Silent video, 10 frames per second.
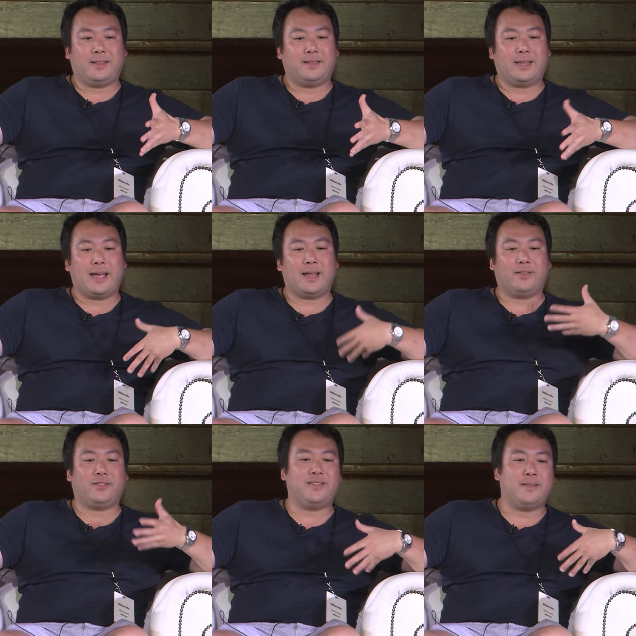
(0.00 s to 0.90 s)
they had
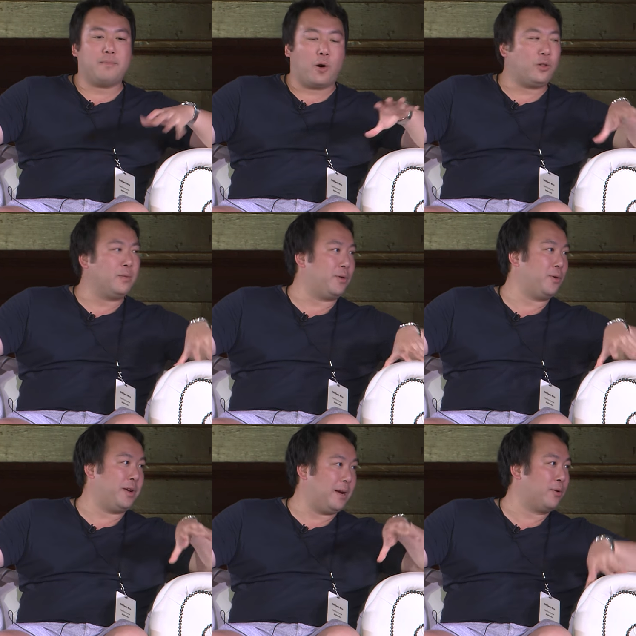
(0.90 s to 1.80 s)
this
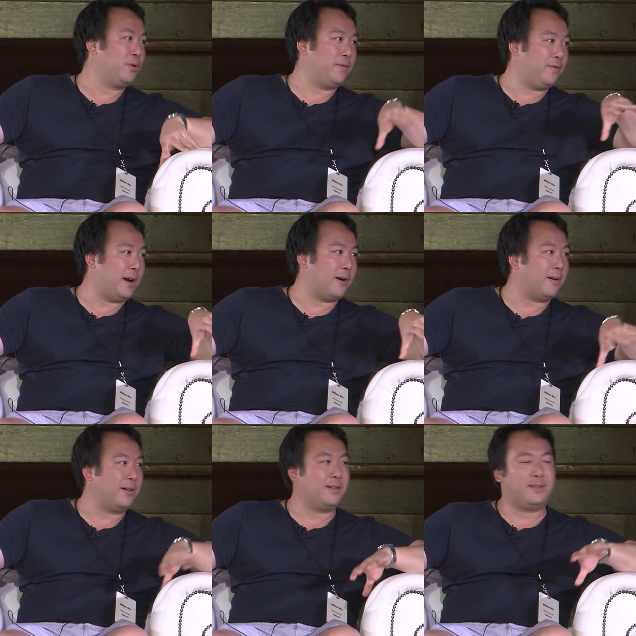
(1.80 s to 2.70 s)
Marylebone neighborhood fair,
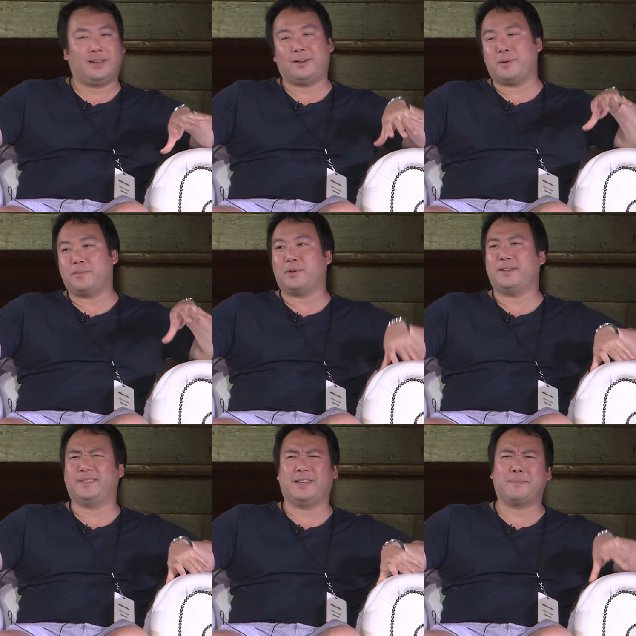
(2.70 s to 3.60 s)
I remember,
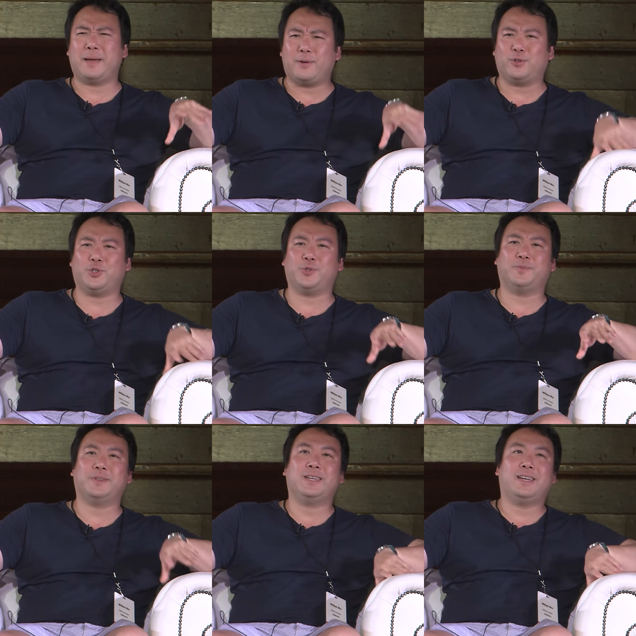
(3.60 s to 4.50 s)
in like May or June,
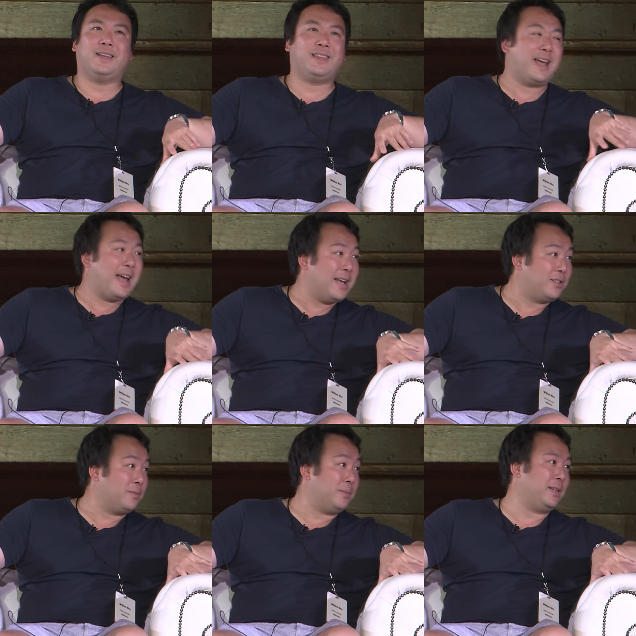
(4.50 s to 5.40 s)
and they
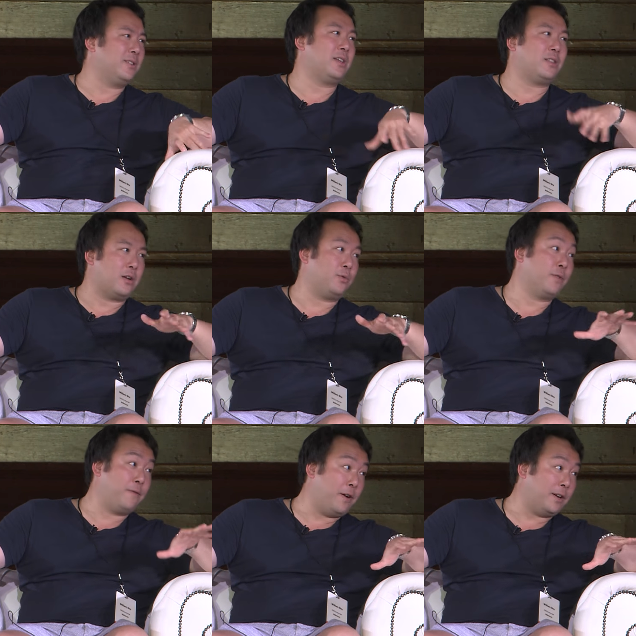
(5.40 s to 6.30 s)
asked me, because they thought it was
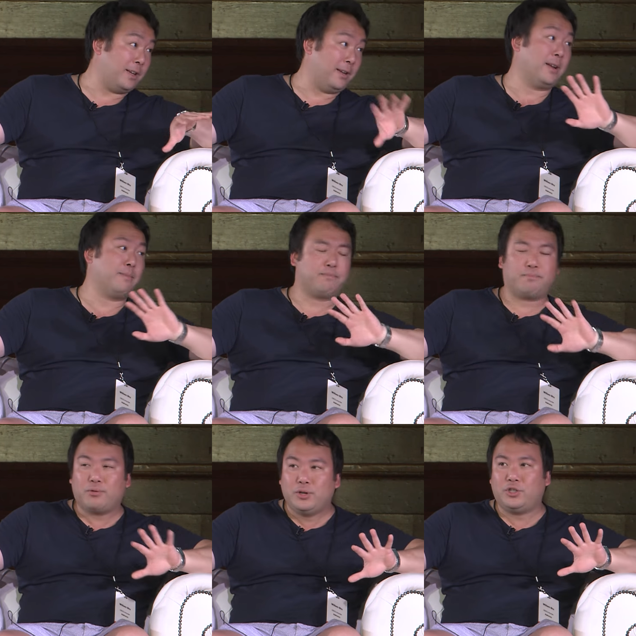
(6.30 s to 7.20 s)
funny, I'm
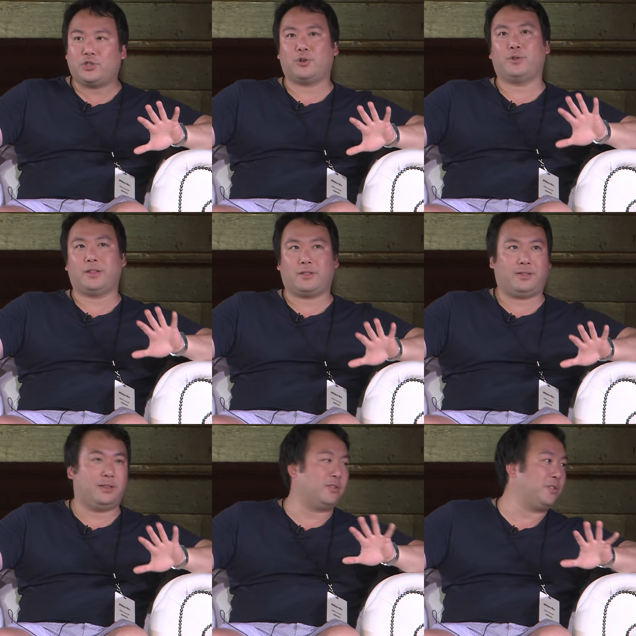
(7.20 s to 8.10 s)
pretty sure
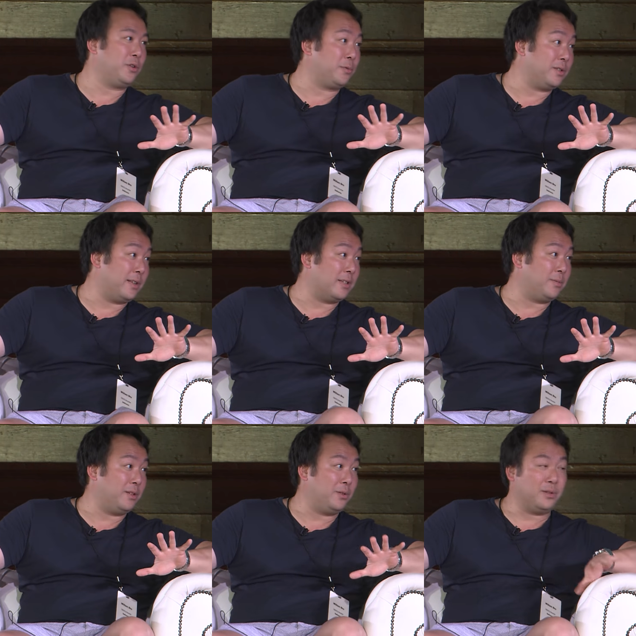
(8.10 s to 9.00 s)
this is the only reason they asked
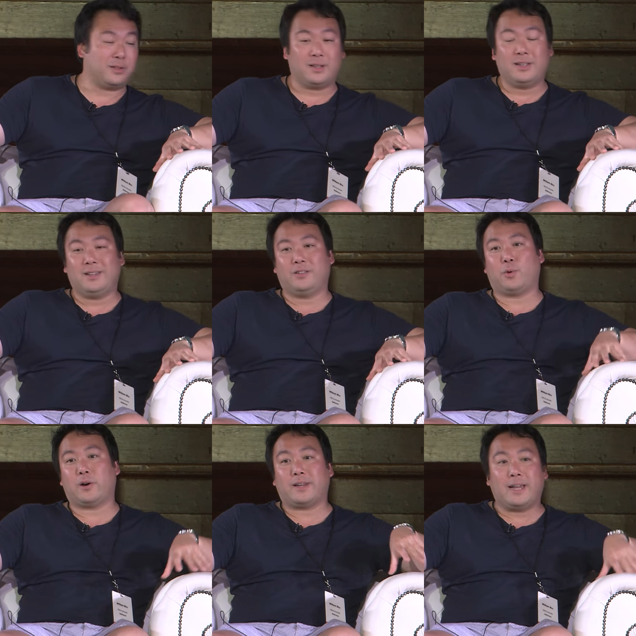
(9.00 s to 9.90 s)
me to do this, to
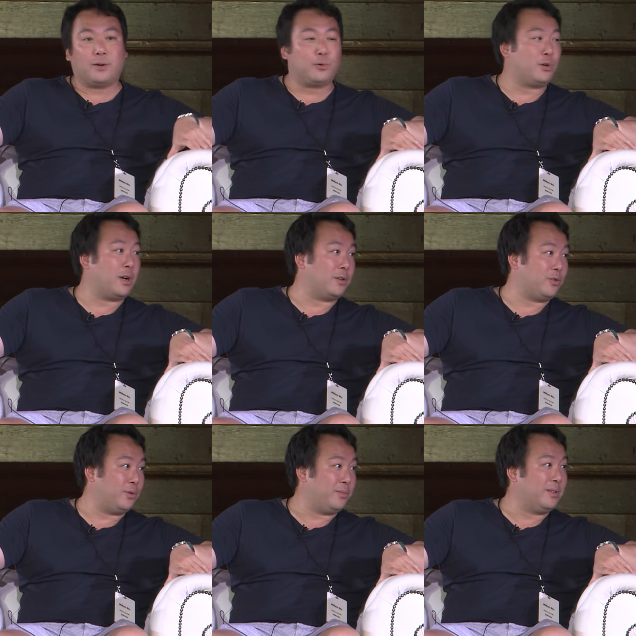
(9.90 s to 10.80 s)
wear a kangaroo
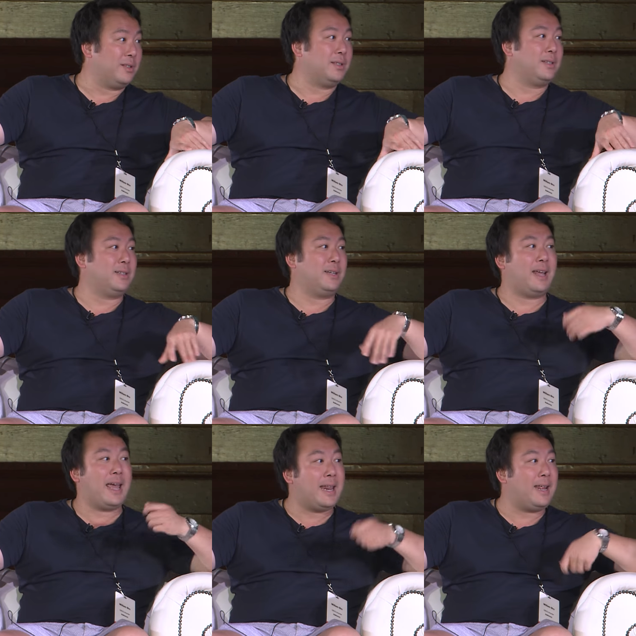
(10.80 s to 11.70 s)
costume and
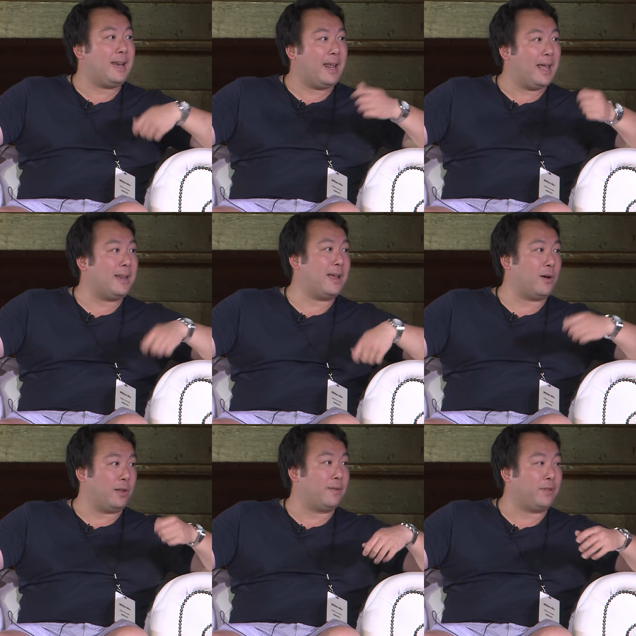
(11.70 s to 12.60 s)
hand
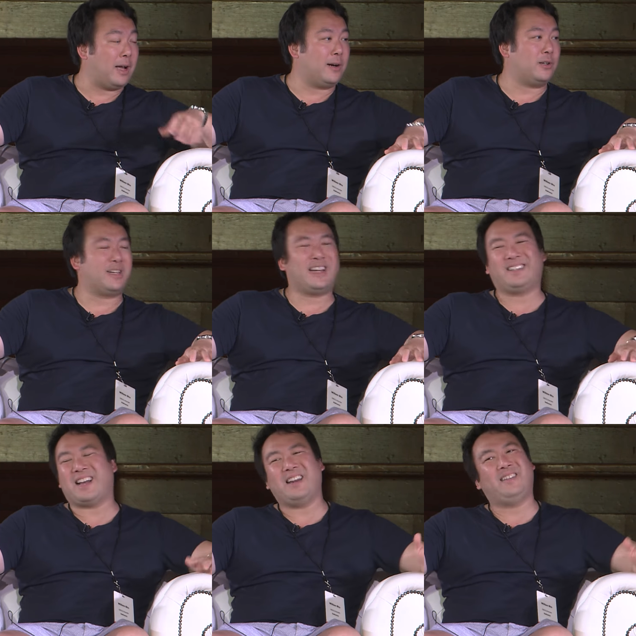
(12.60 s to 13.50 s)
out like flyers. And I
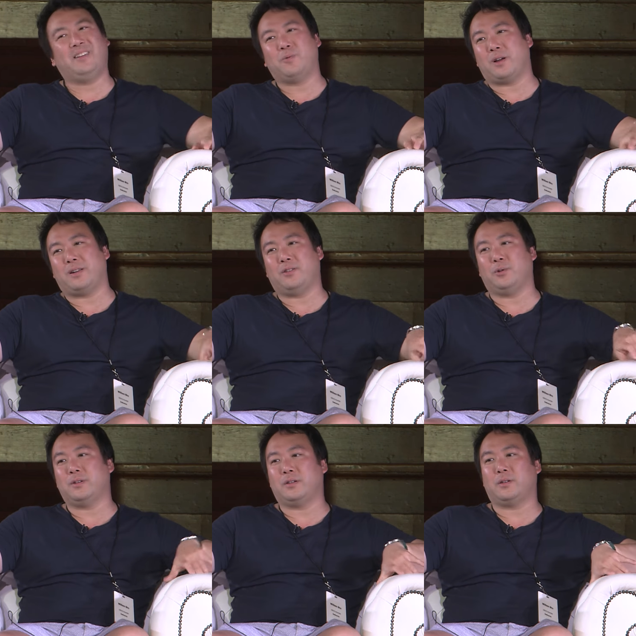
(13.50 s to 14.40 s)
kind of didn't want to
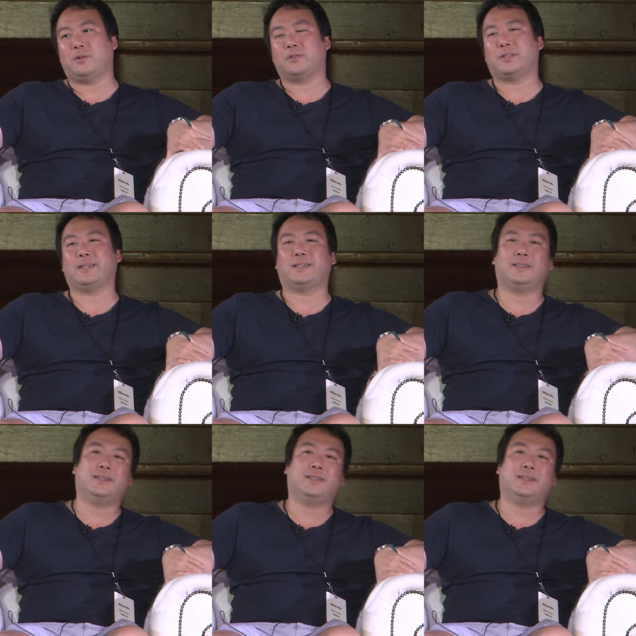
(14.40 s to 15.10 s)
do it, you know, I was like,